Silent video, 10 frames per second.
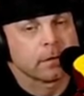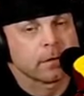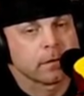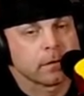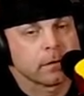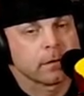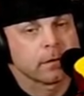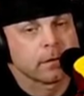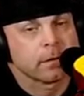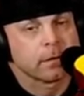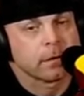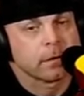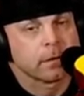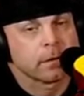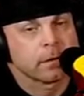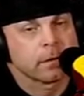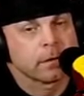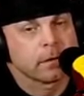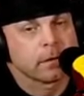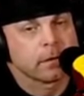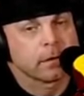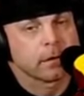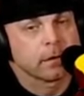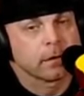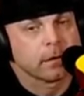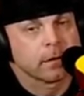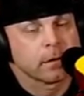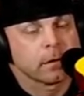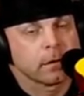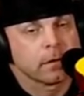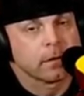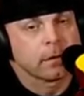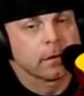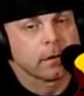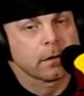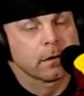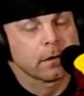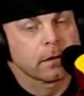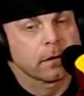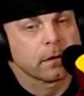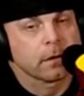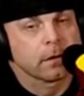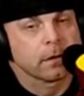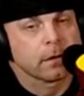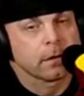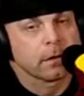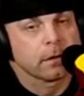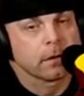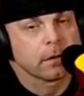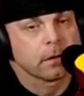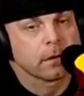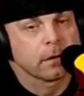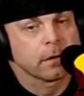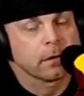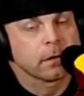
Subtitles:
No words are spoken by the person on screen.